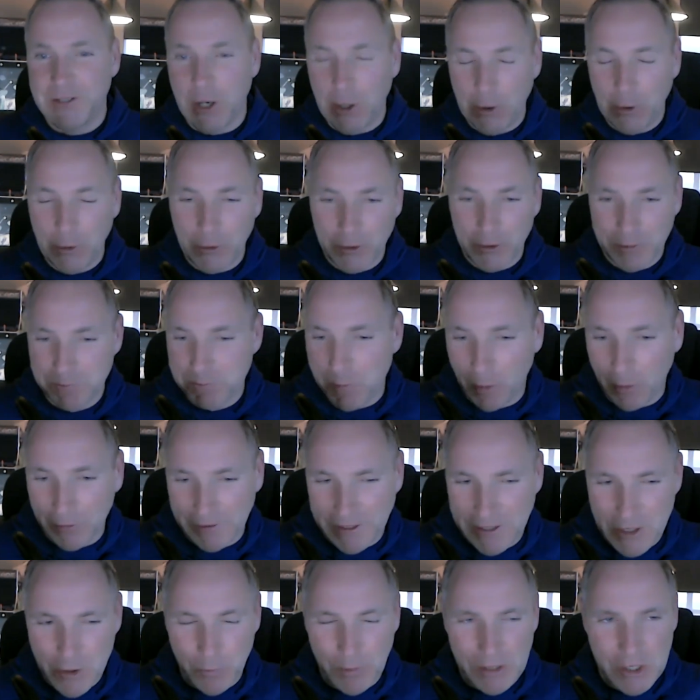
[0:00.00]
Good
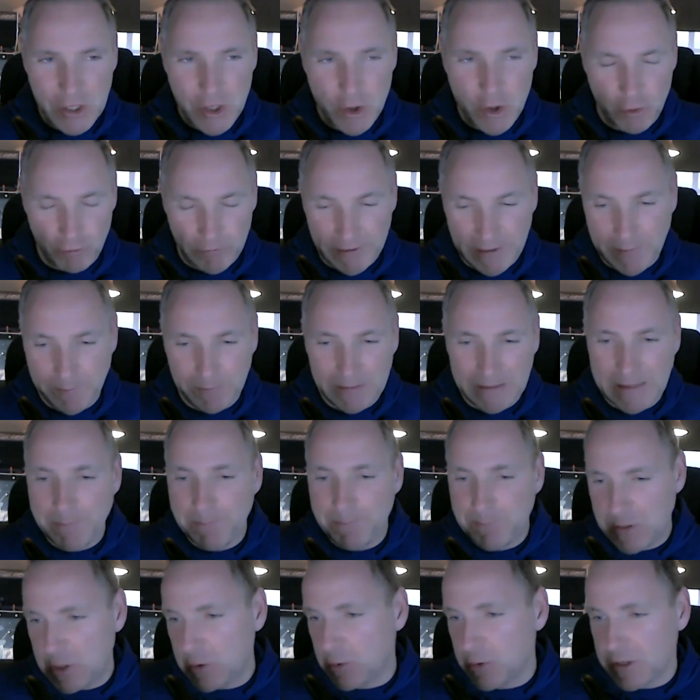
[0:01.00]
morning, you incredibly
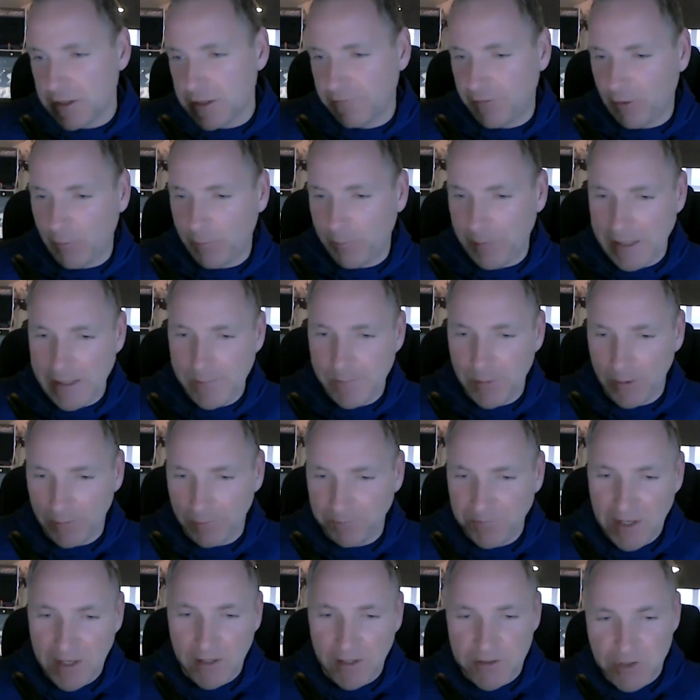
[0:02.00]
beautiful
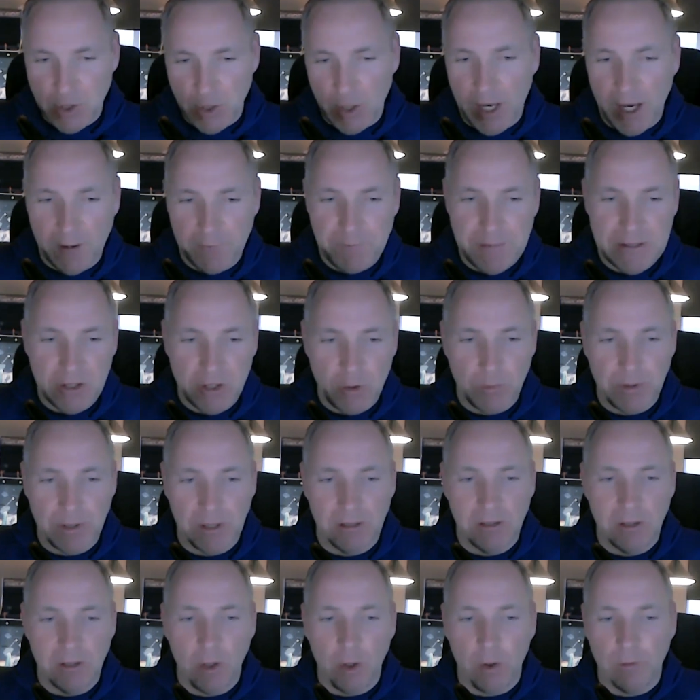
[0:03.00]
people. So, I've been doing a
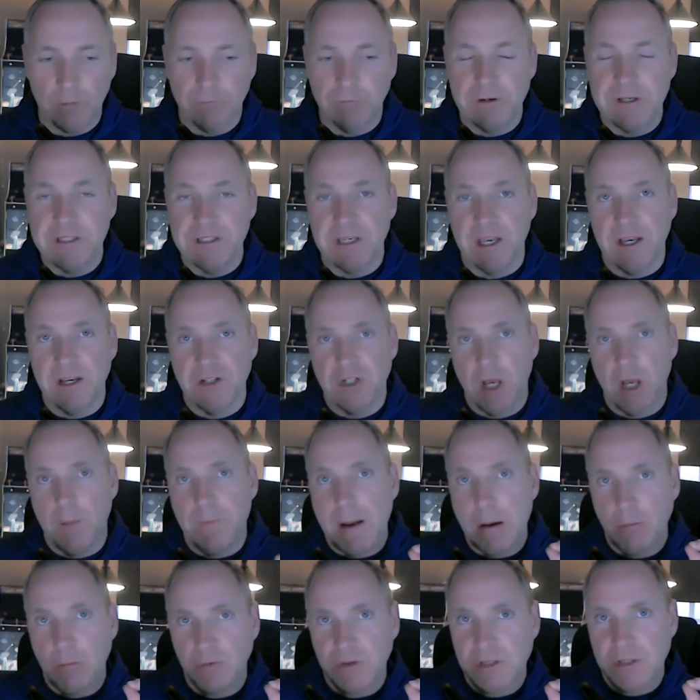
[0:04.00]
lot of research
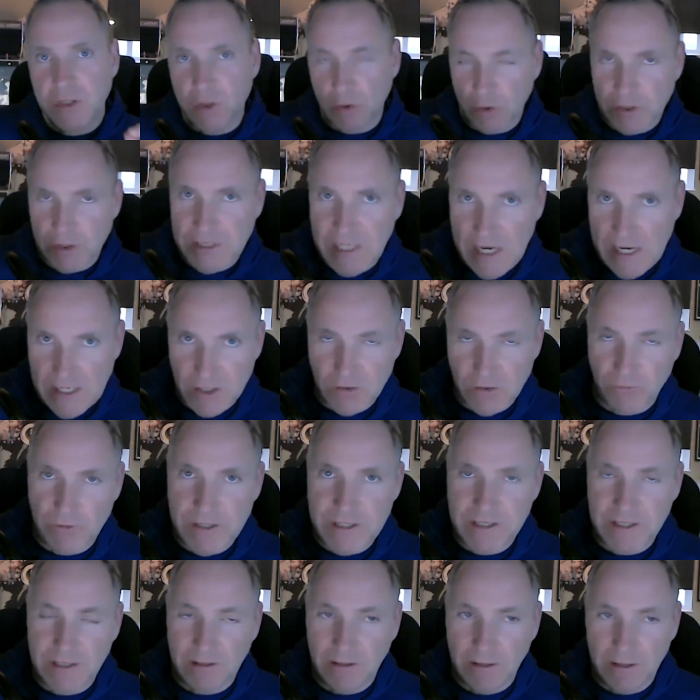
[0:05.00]
about success
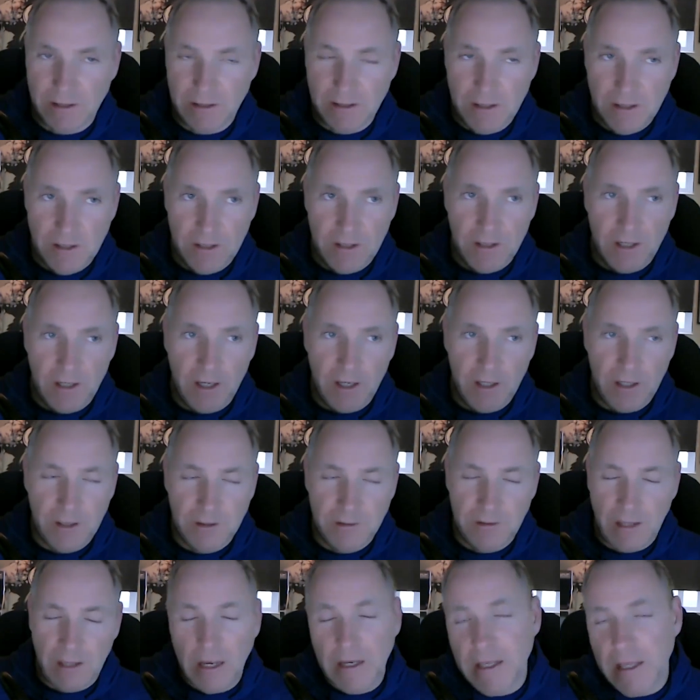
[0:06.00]
recently
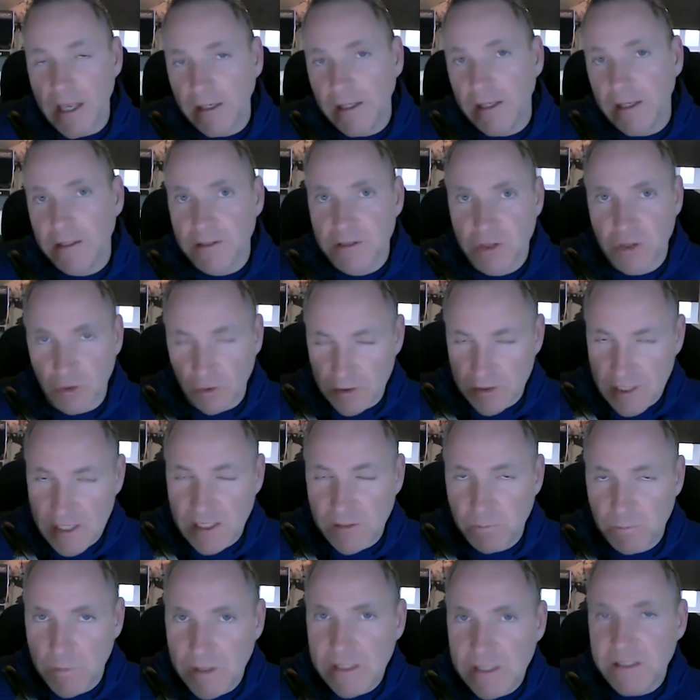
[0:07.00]
and I get it.
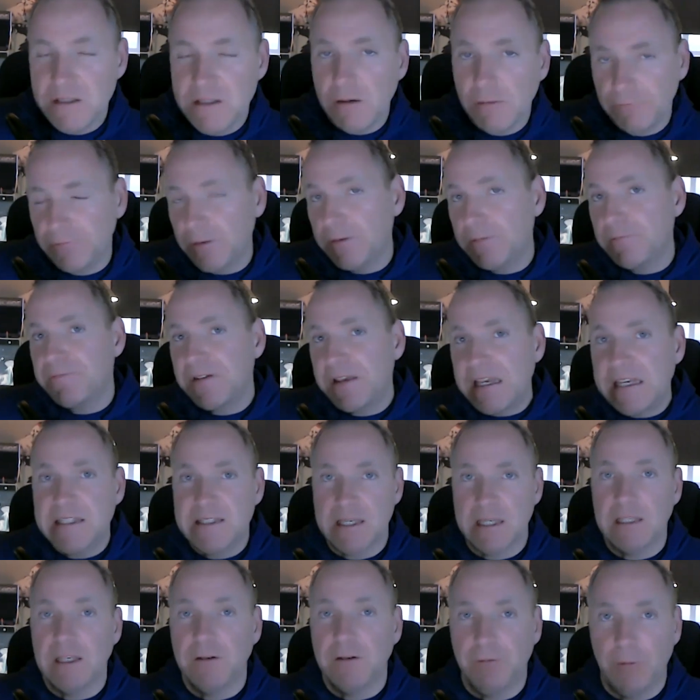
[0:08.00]
Success means different things
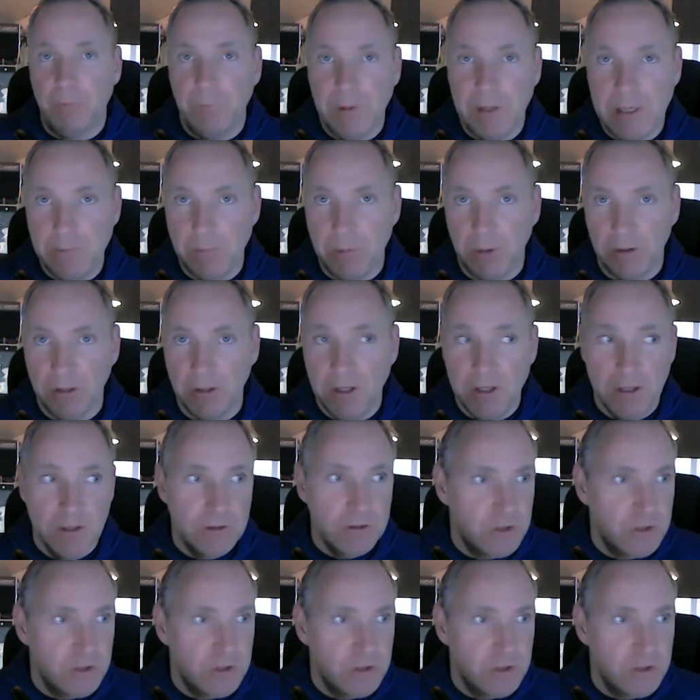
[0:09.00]
to different people.